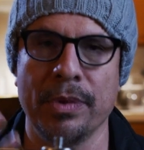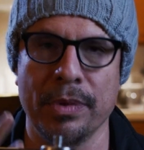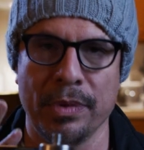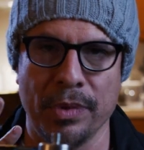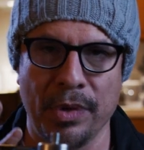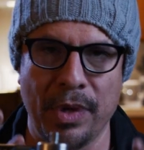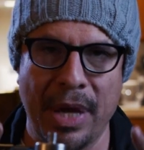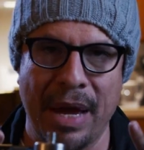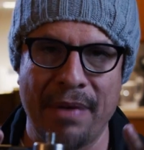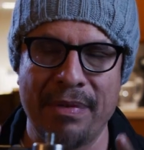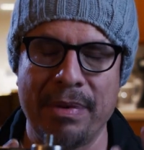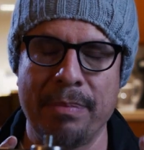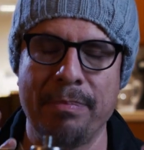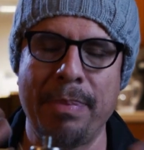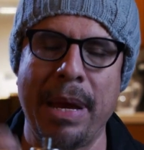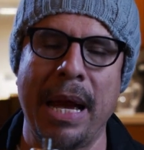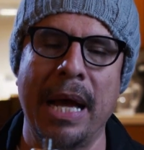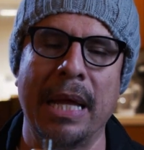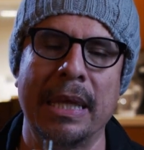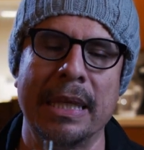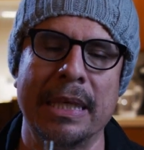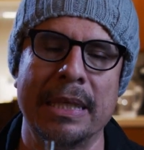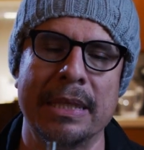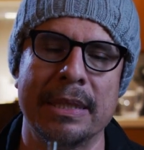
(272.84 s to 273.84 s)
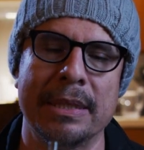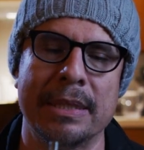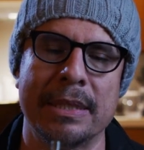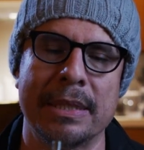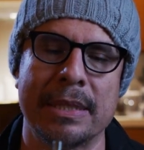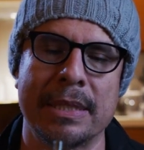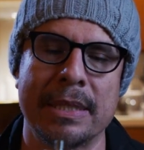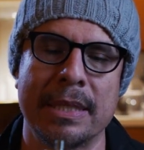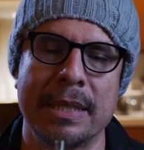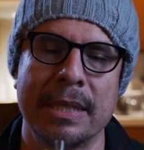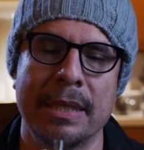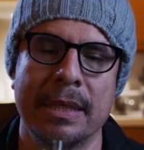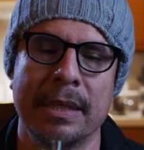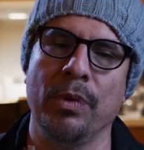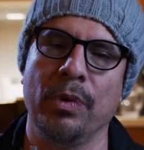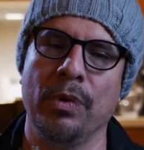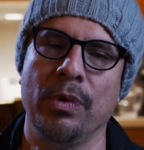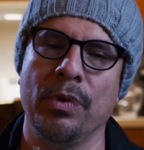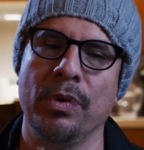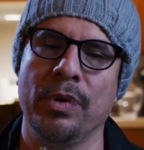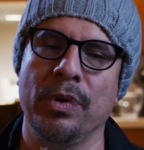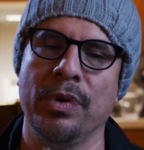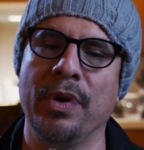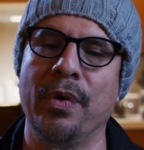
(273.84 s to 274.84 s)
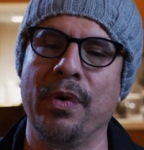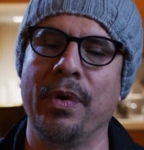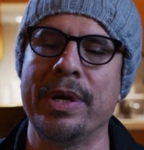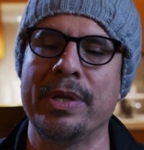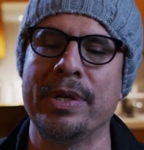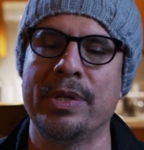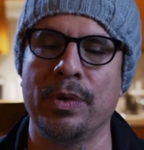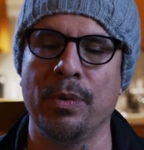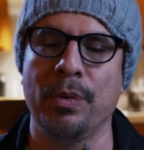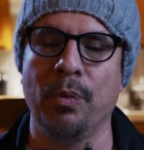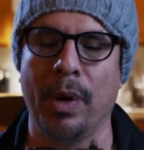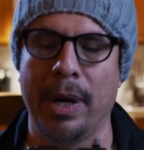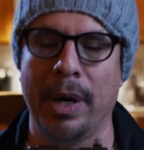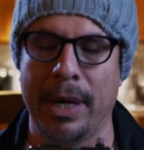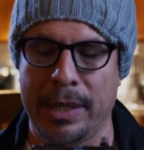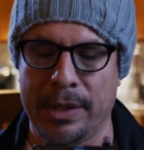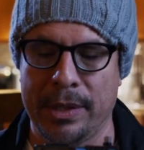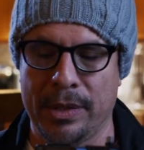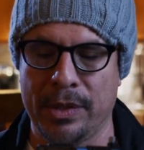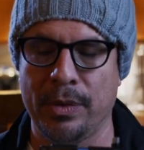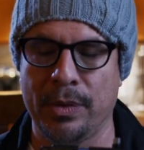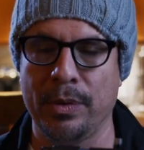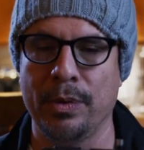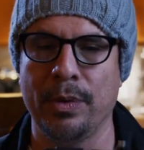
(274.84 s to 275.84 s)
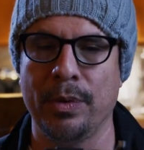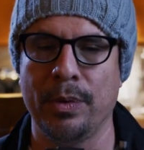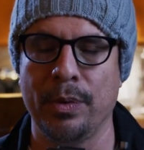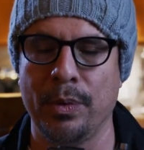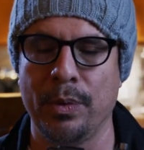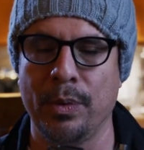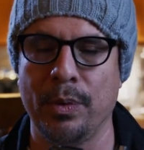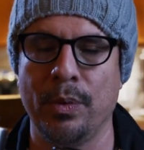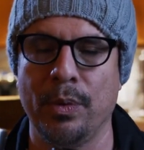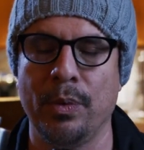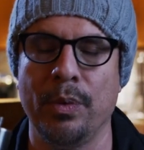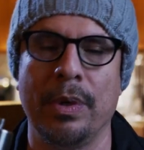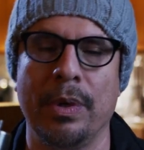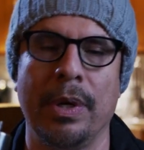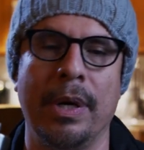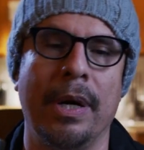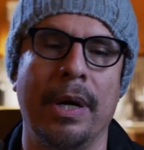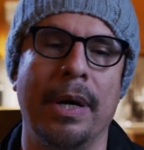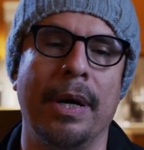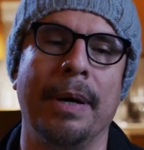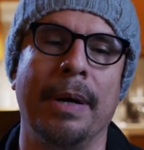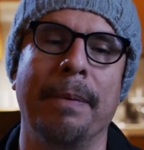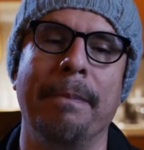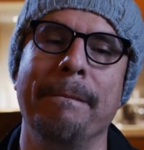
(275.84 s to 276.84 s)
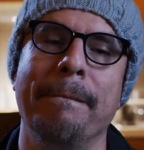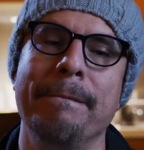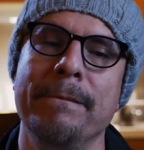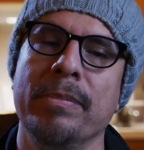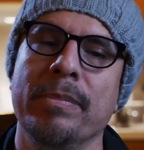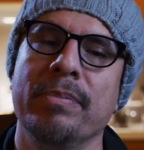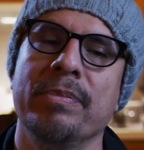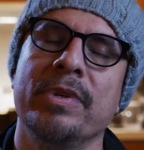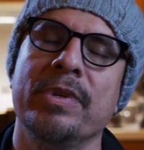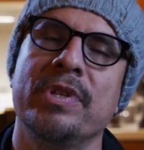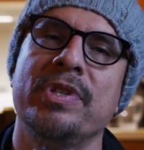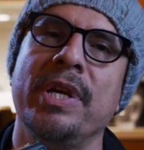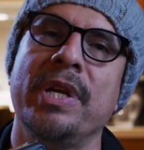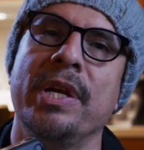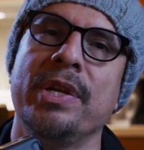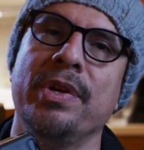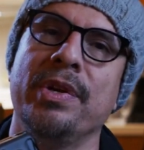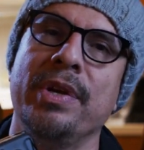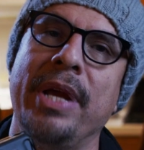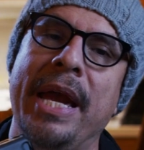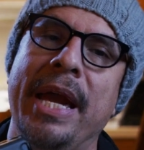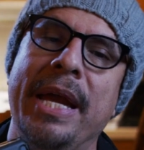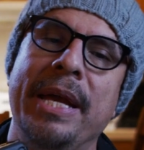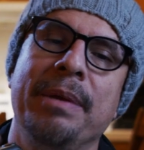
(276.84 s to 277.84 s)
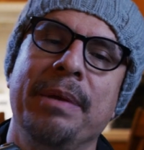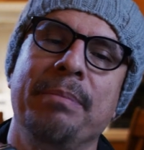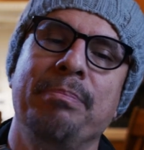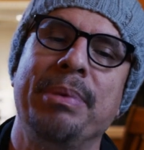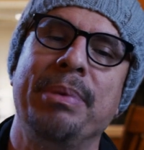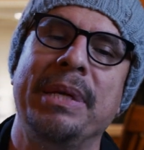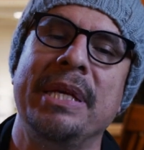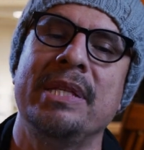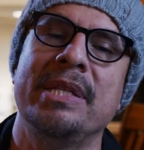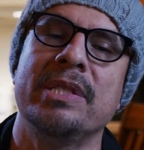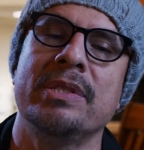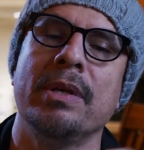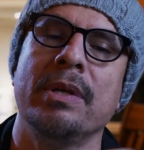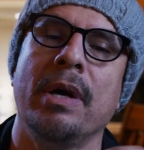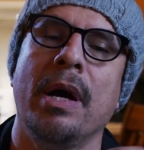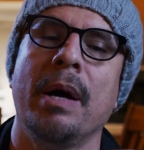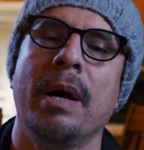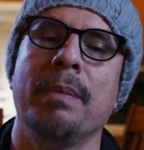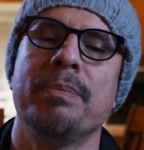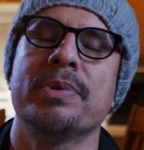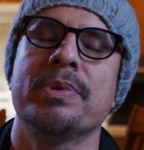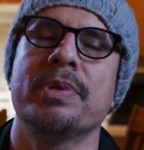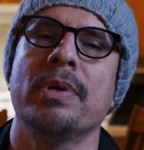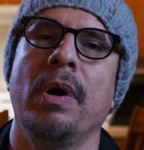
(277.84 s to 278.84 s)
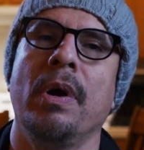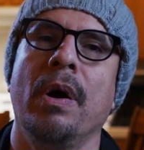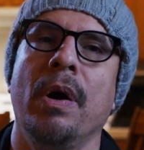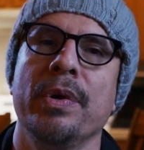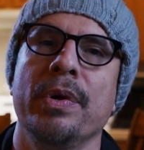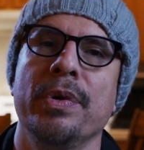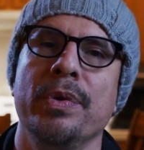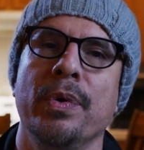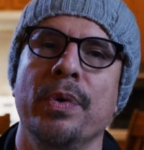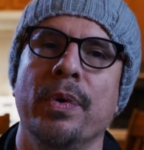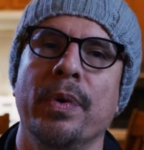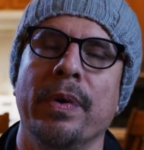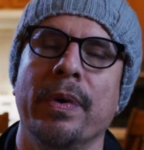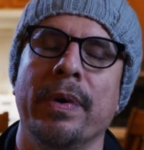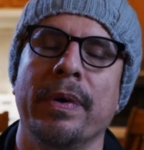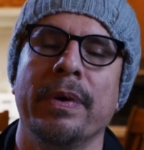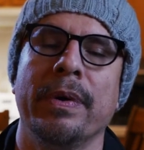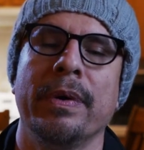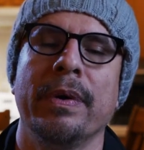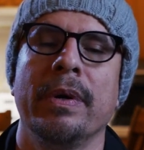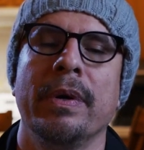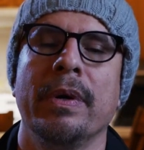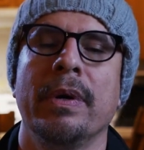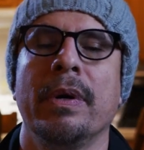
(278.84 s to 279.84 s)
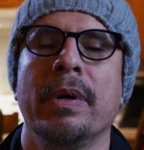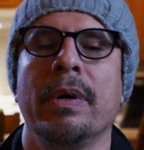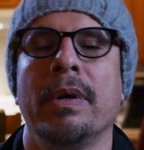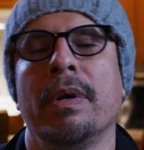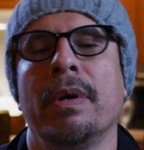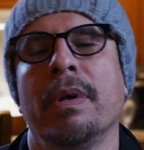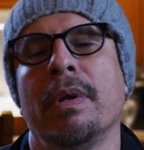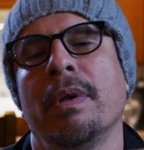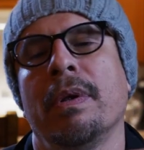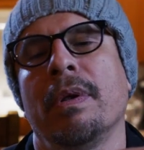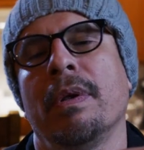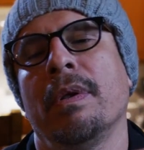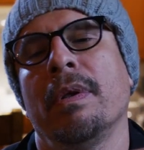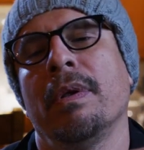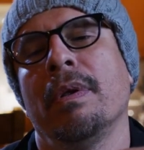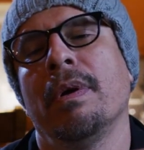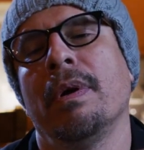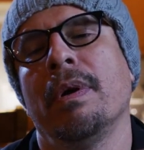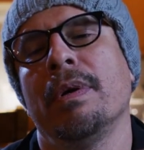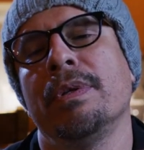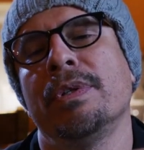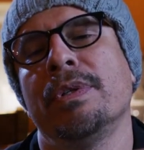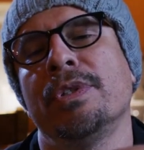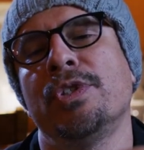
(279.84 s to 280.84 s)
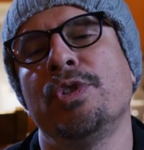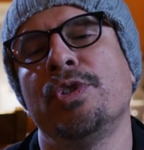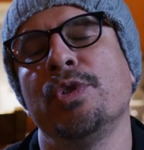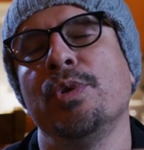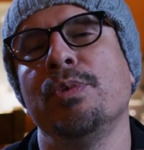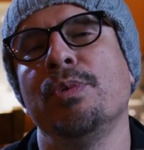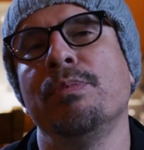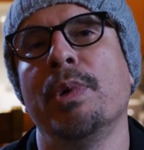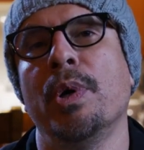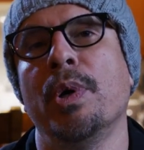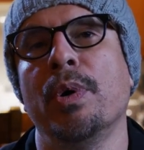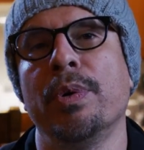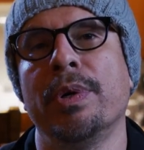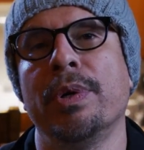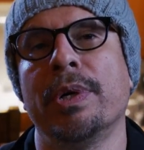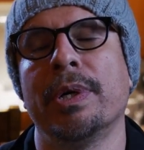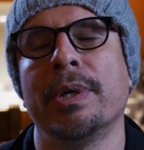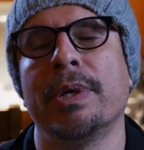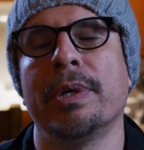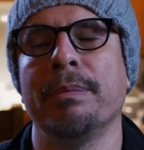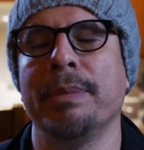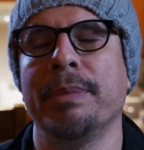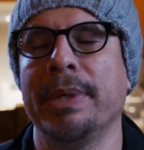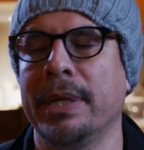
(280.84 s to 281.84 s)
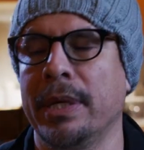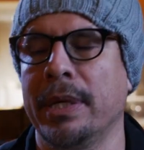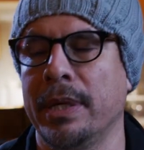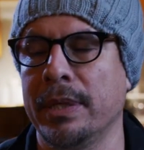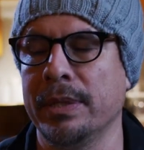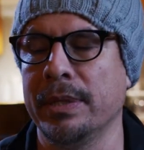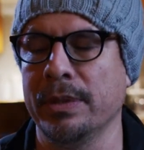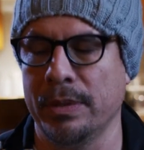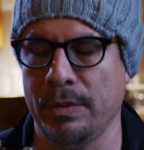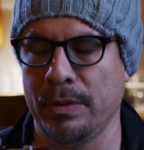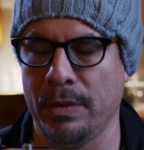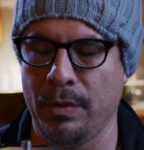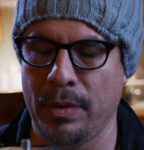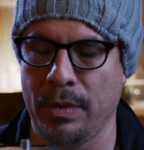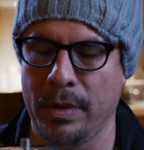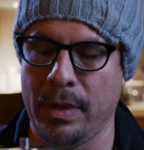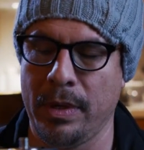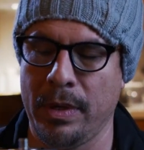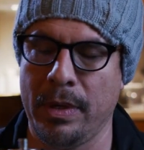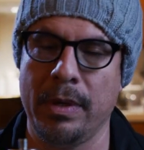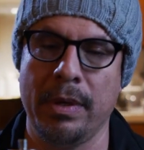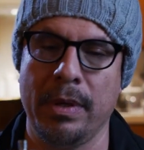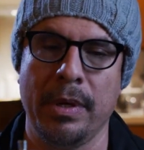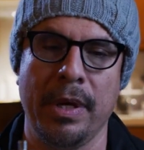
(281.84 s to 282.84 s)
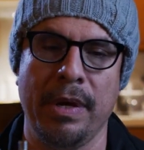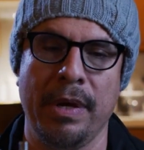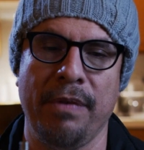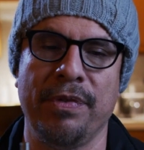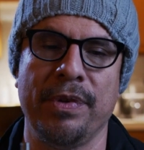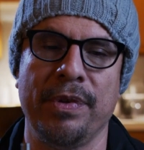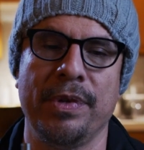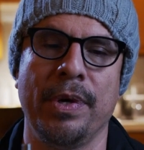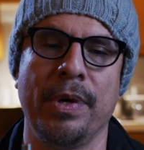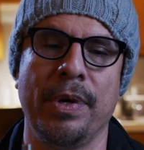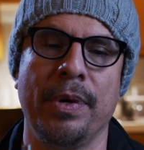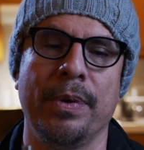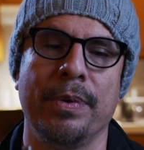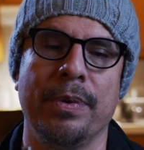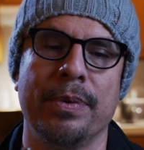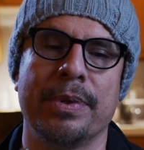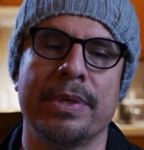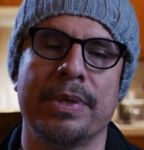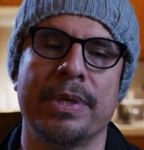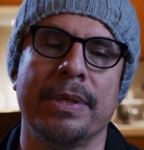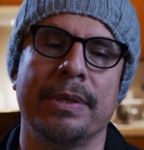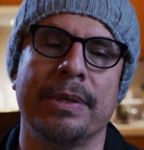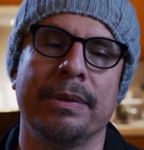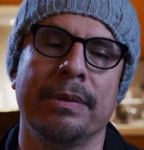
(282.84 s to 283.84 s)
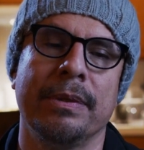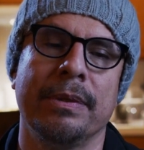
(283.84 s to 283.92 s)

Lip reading: you have it balanced, you're going to want to set your A and B stops on your zoom motor, because if you don't,